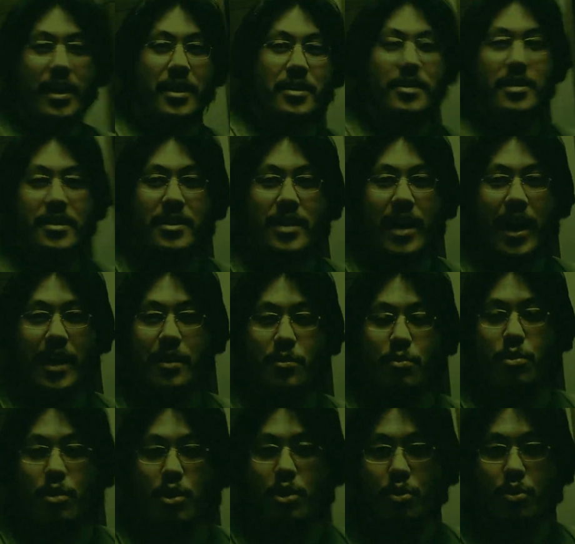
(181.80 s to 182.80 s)
and
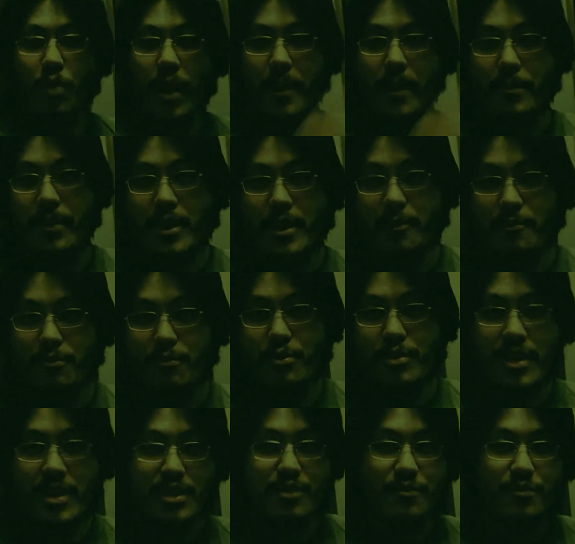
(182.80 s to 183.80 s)
that will wrap it up
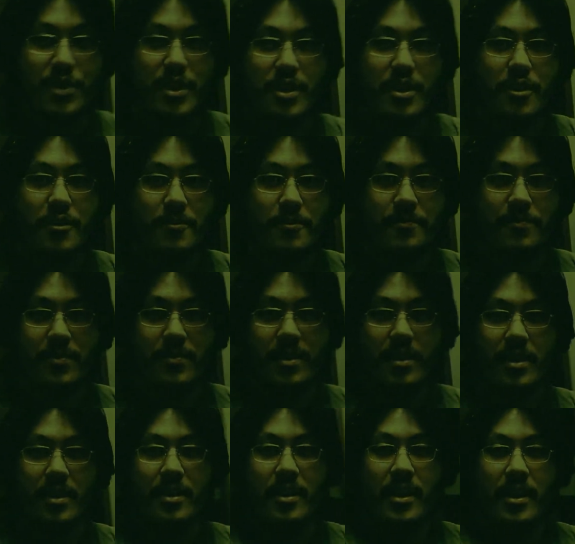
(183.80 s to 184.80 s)
for this video.
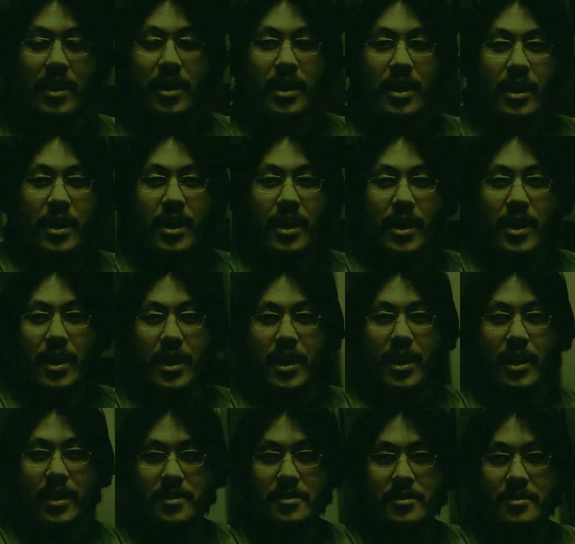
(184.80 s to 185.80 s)

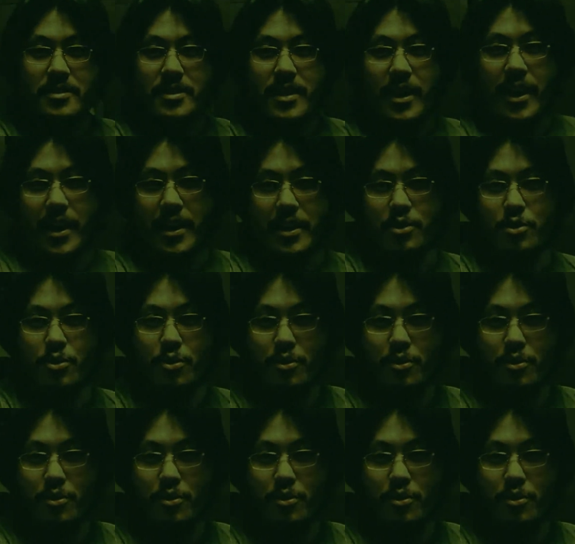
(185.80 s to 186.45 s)
Uh, yeah,